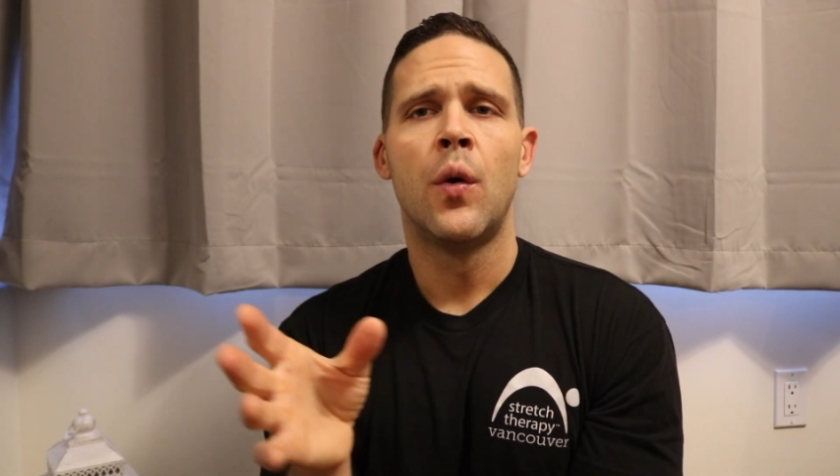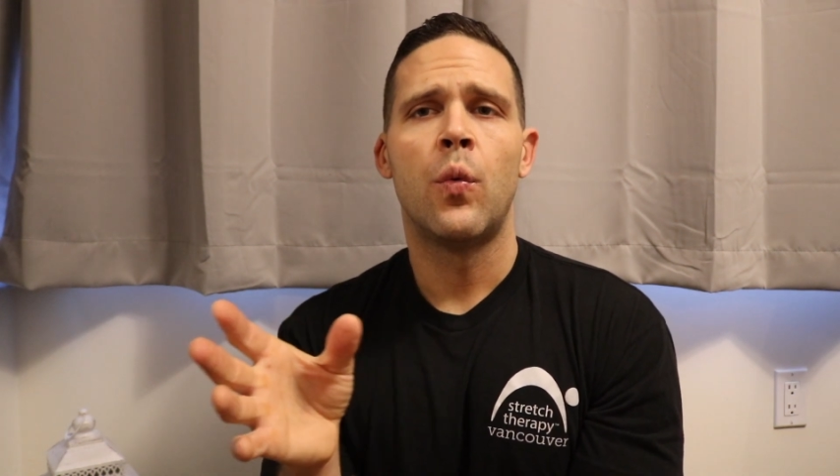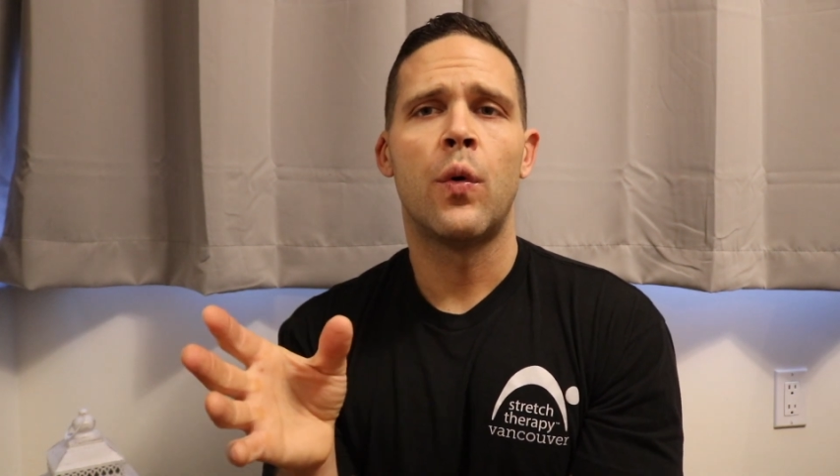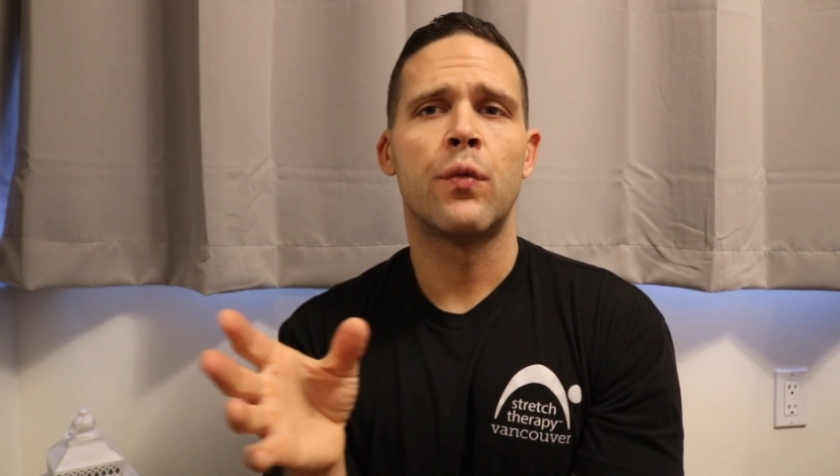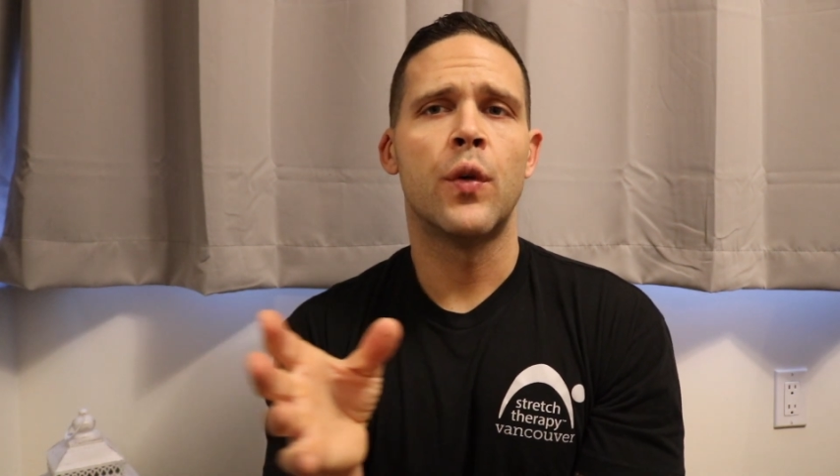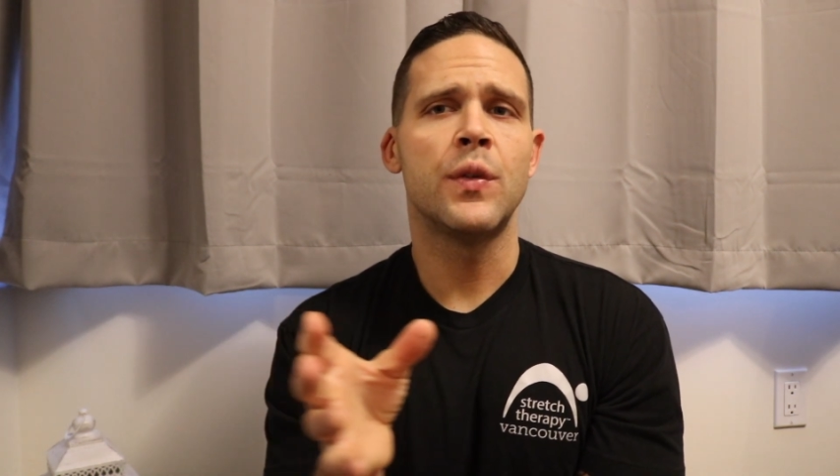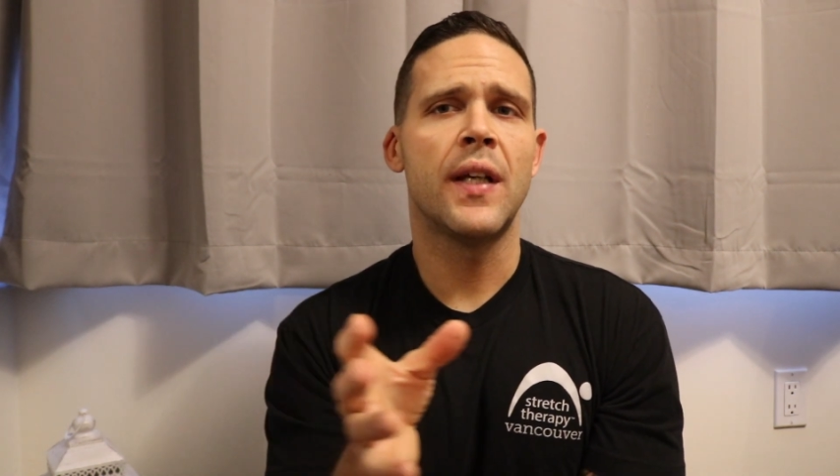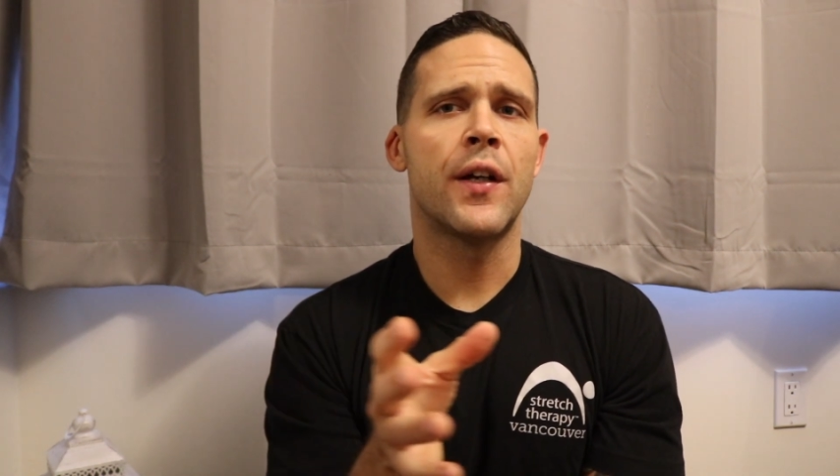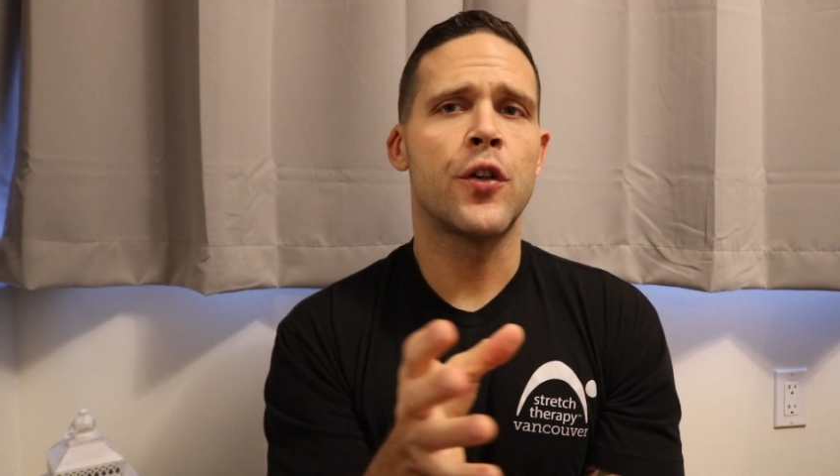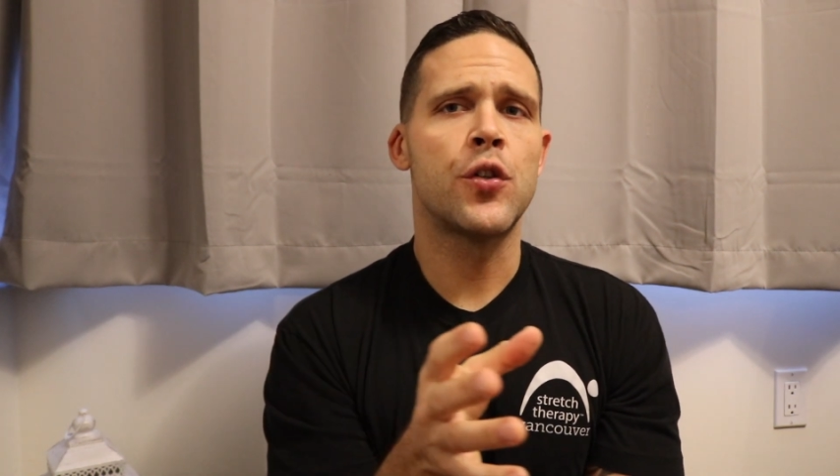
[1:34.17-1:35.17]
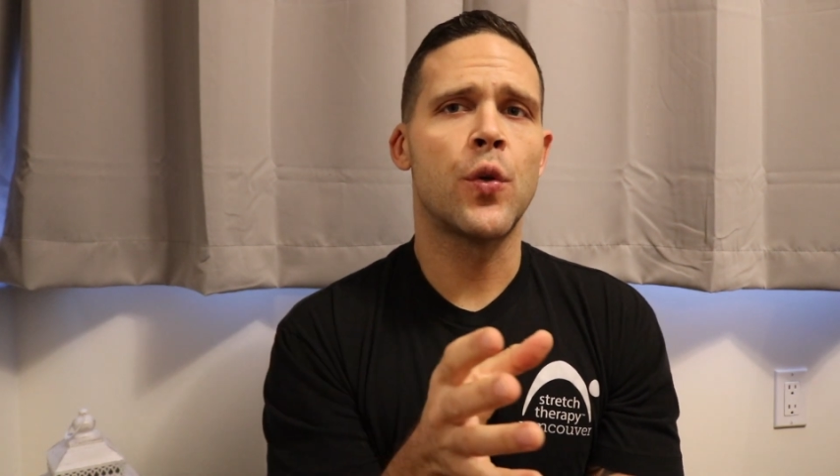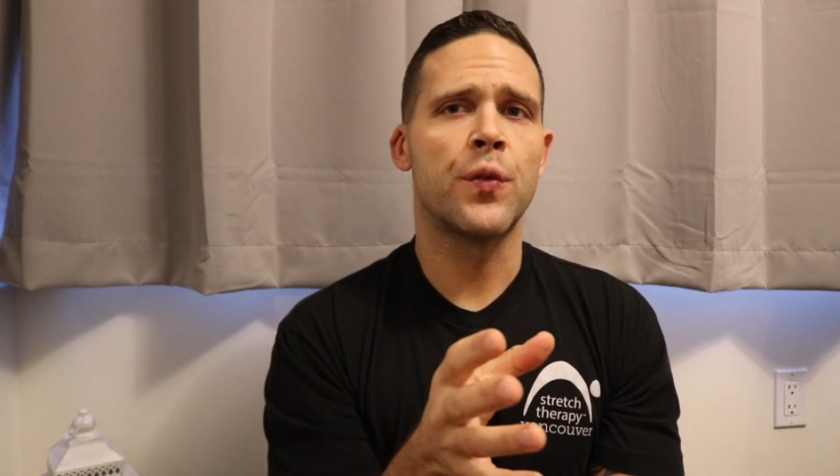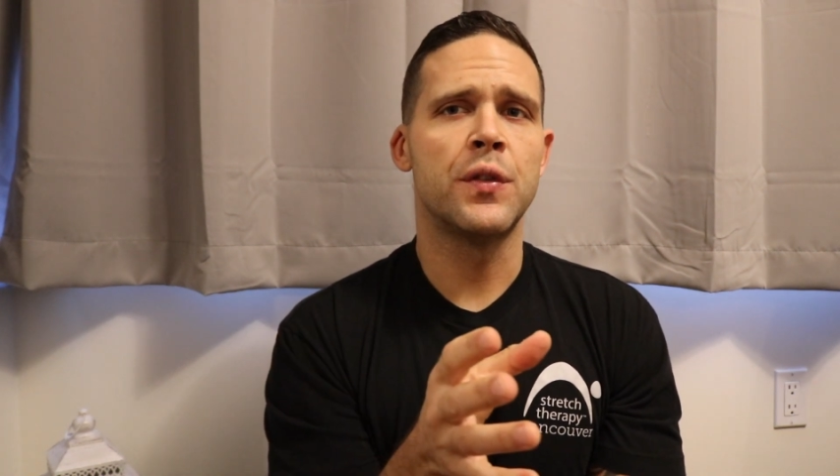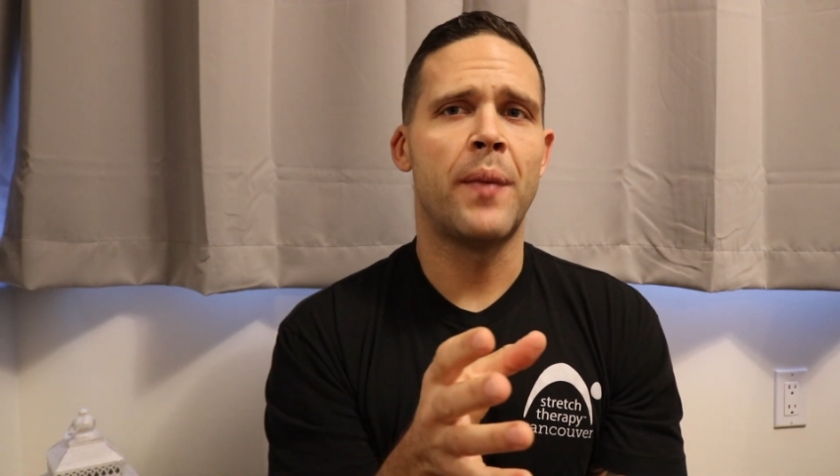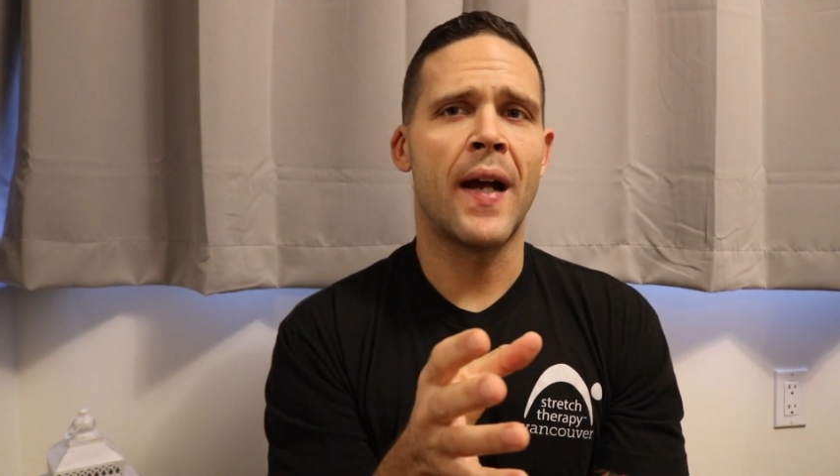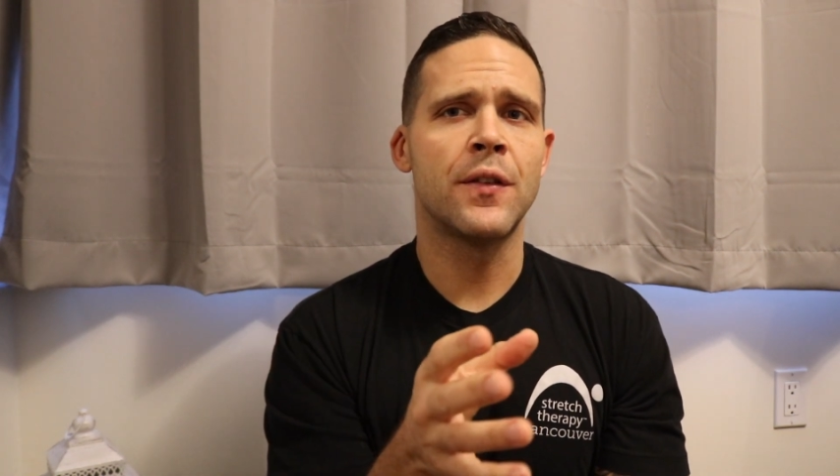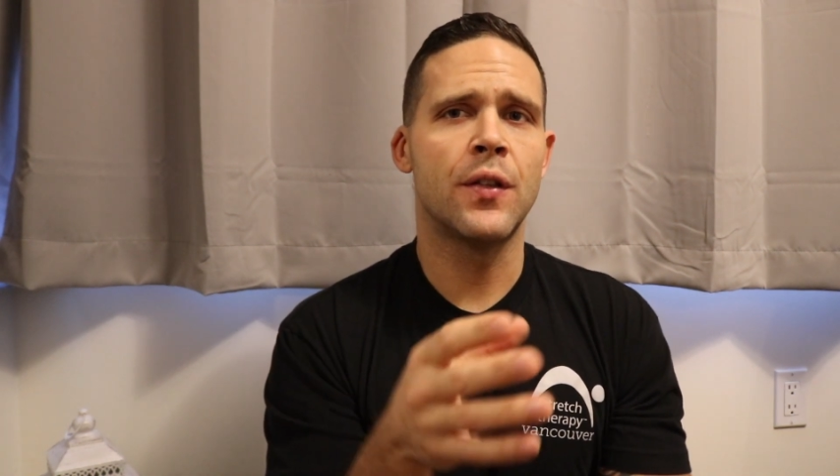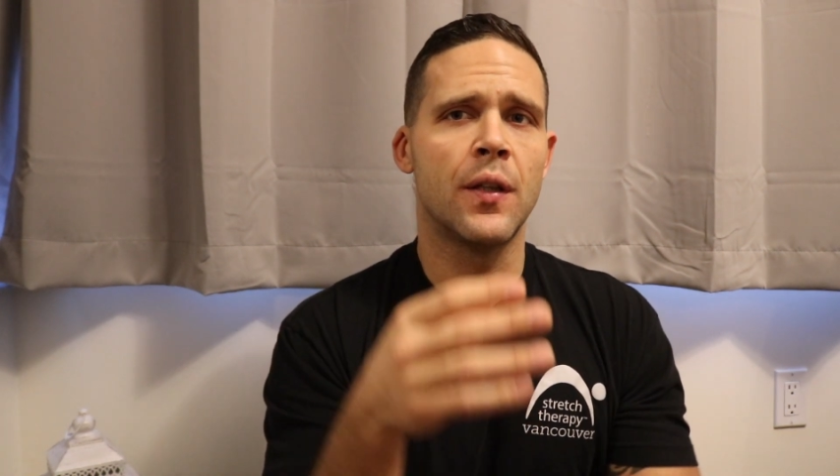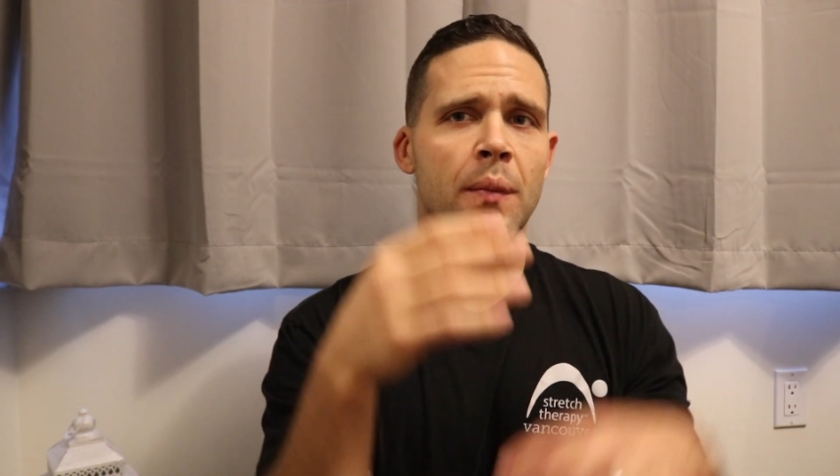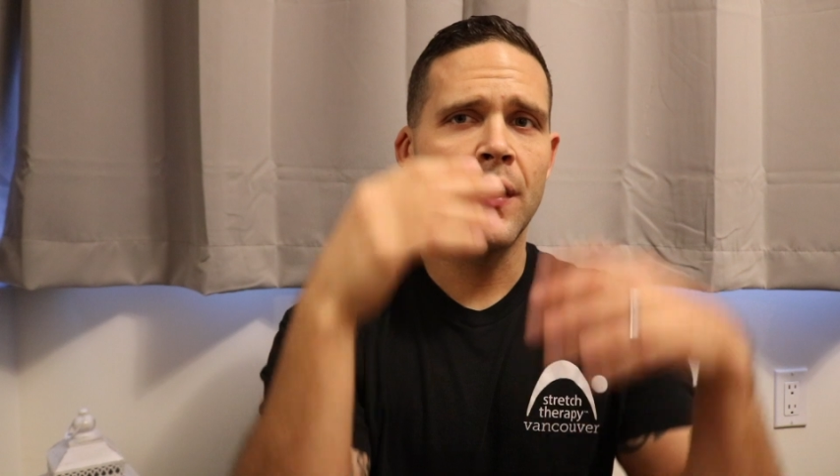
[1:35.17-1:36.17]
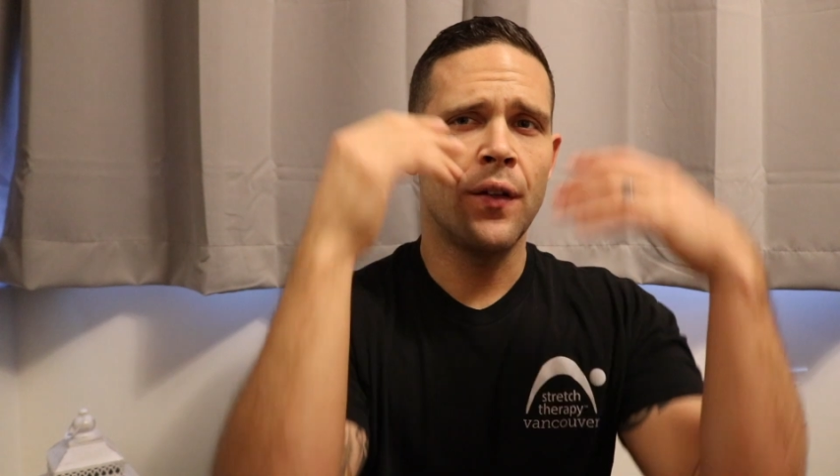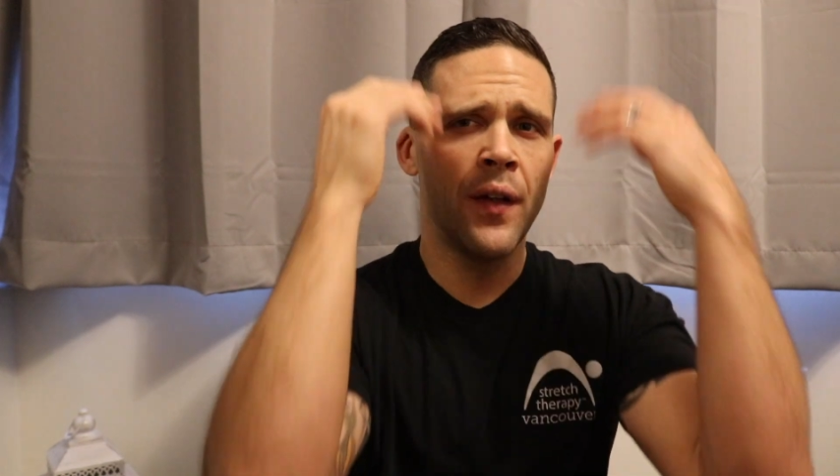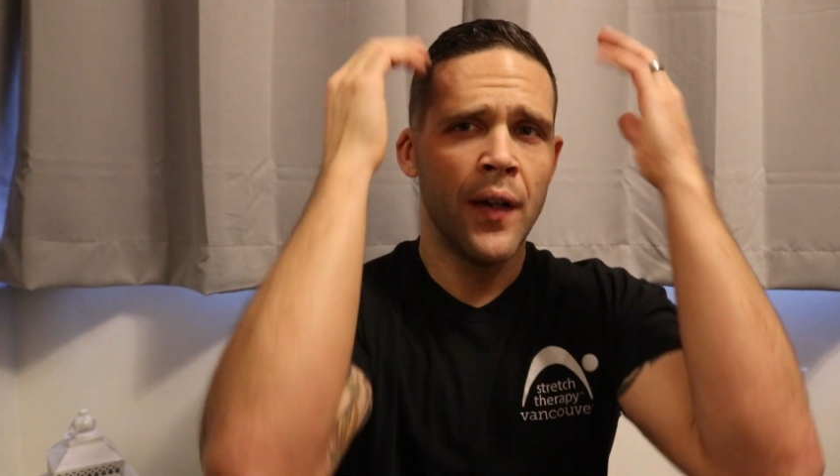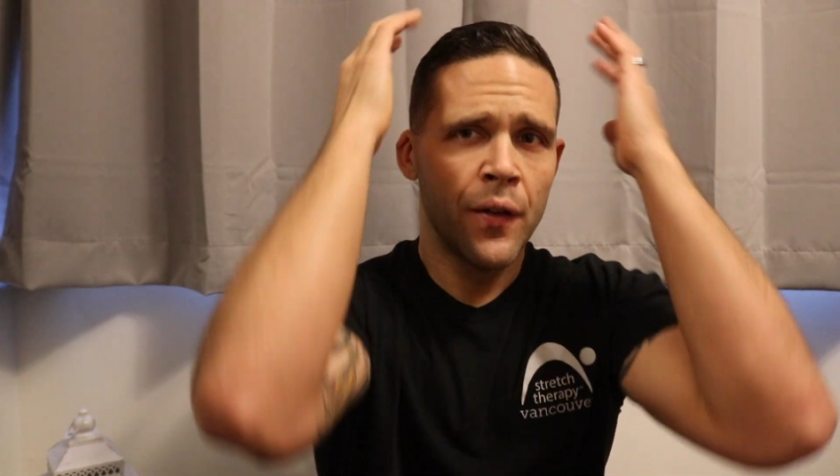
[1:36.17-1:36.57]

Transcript: We'll rotate our shoulders back to the middle.